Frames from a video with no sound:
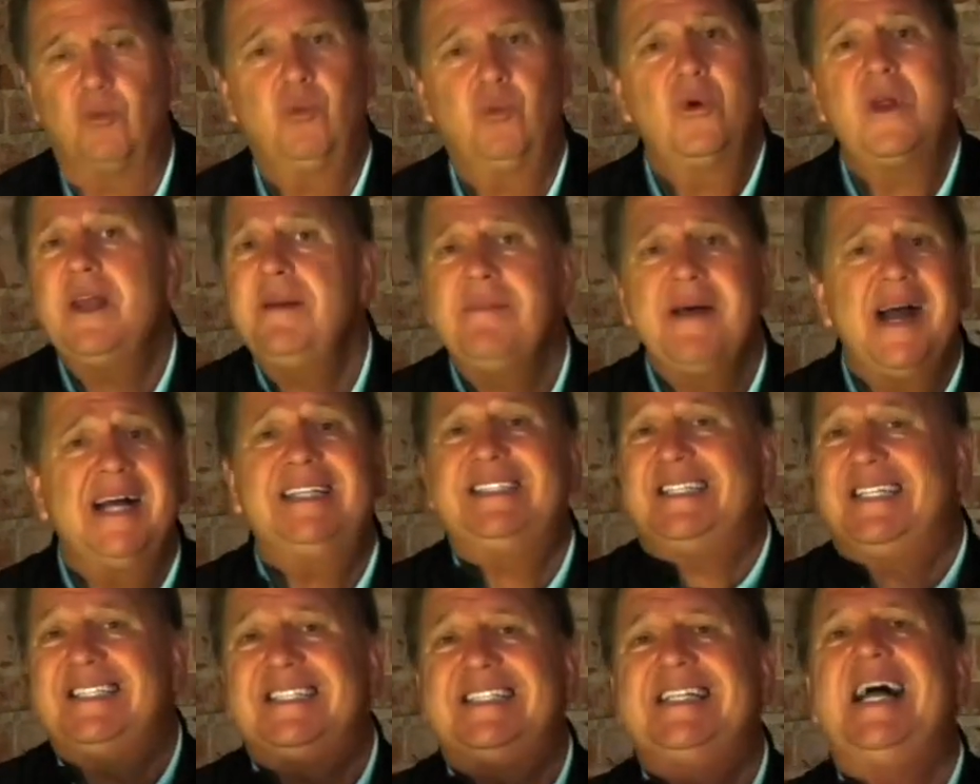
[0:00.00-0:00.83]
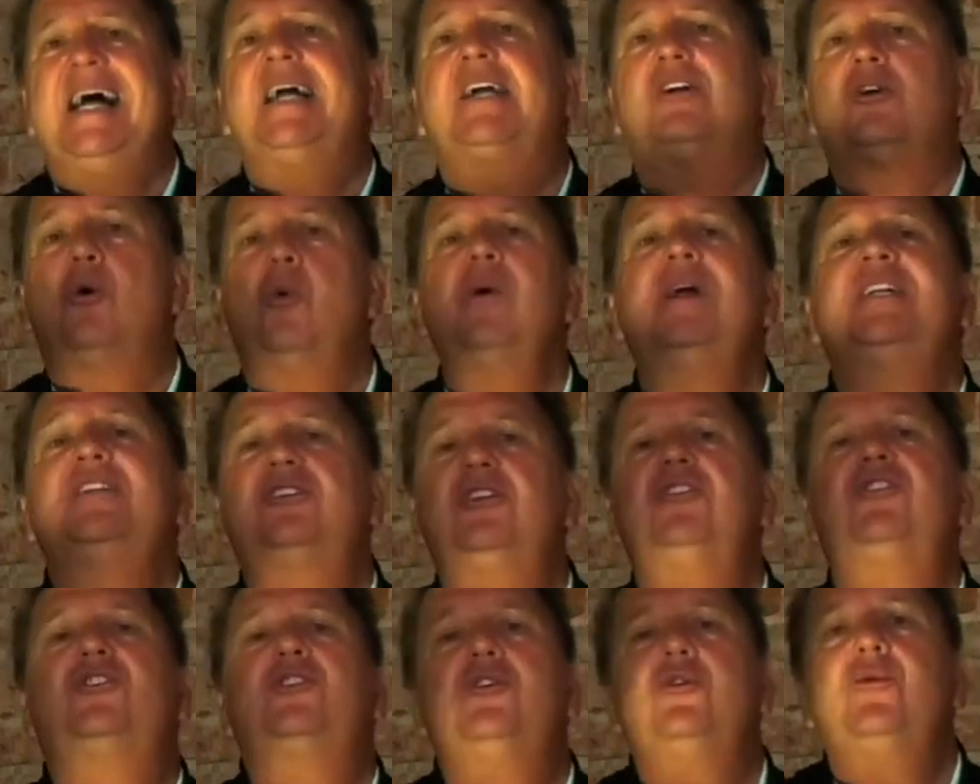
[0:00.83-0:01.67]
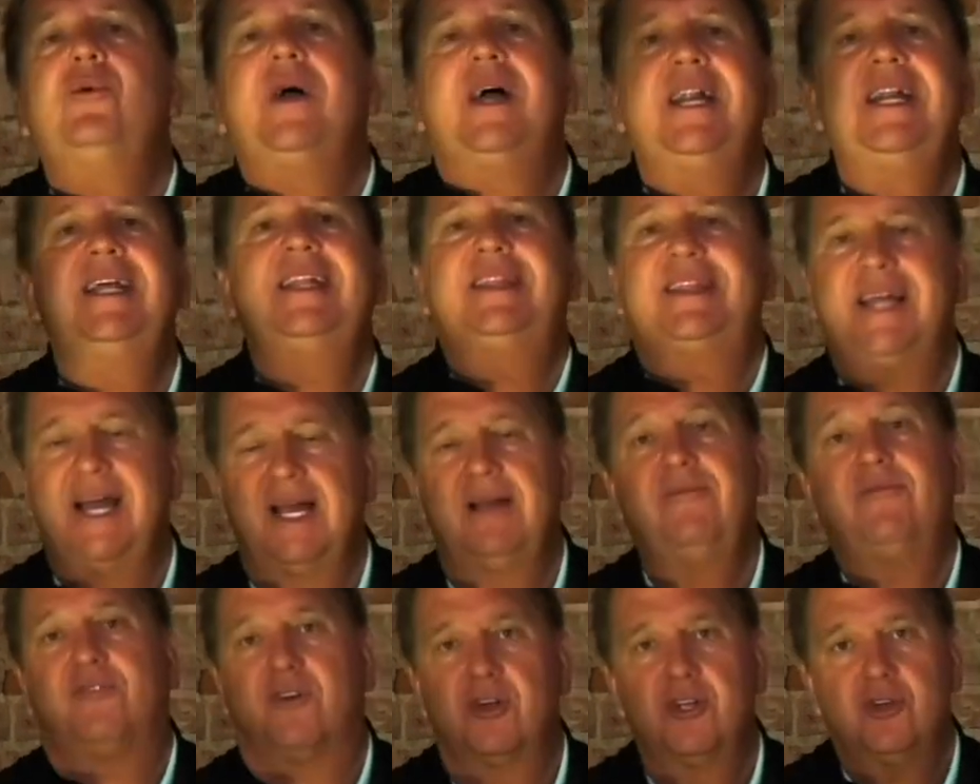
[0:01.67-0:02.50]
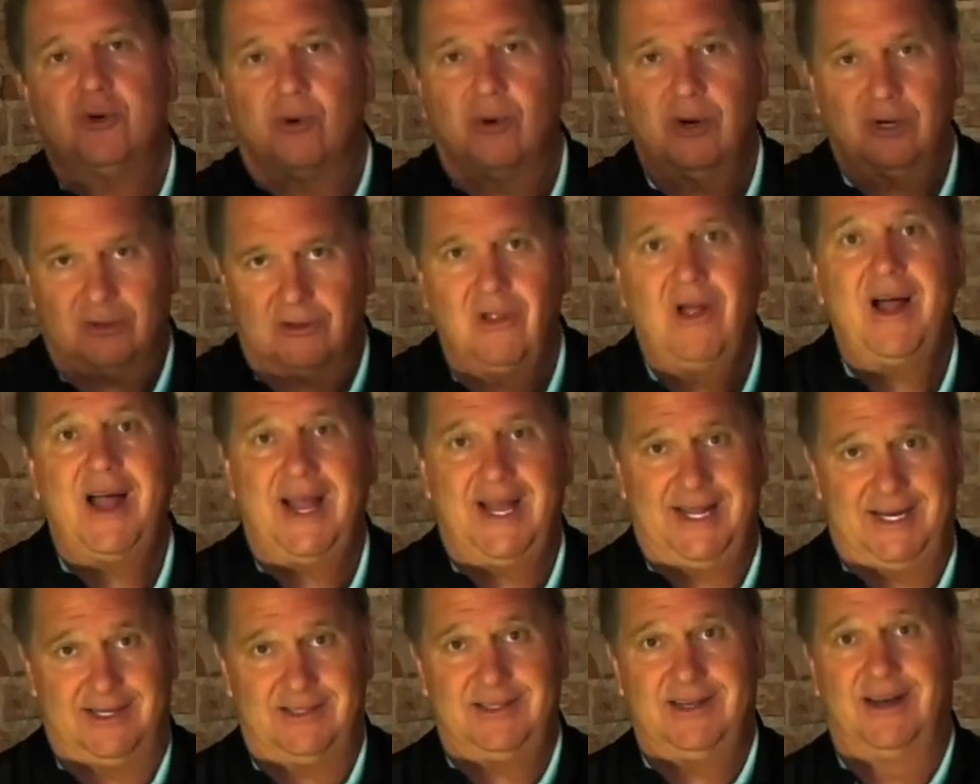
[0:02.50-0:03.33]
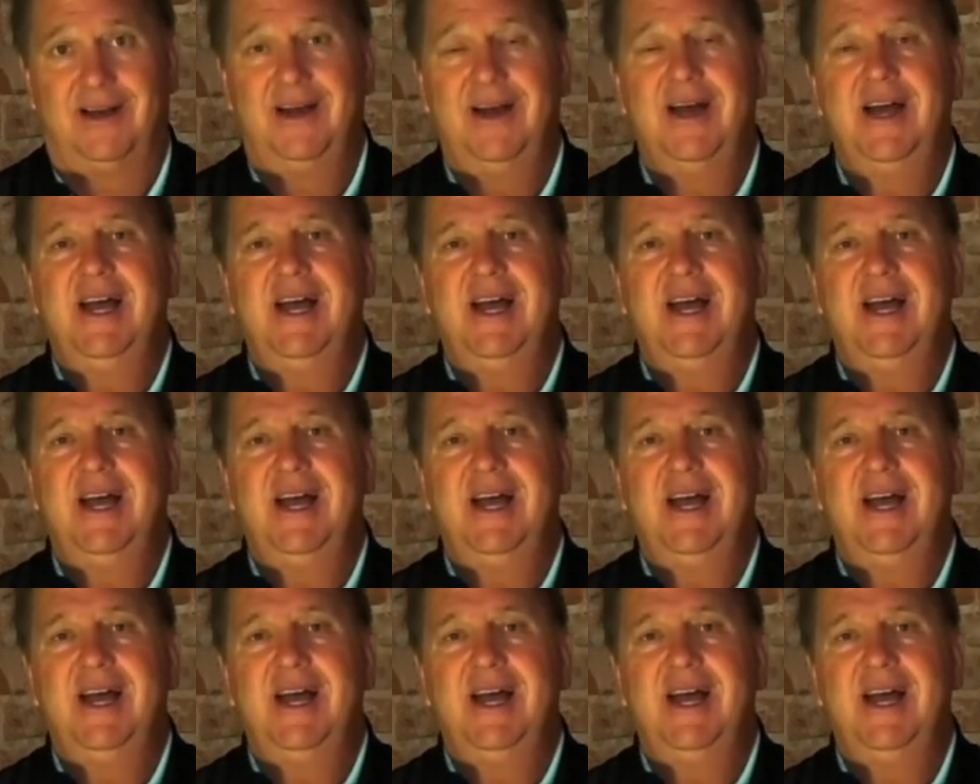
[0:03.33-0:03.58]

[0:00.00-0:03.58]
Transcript: Remax is not going to do anything for your client.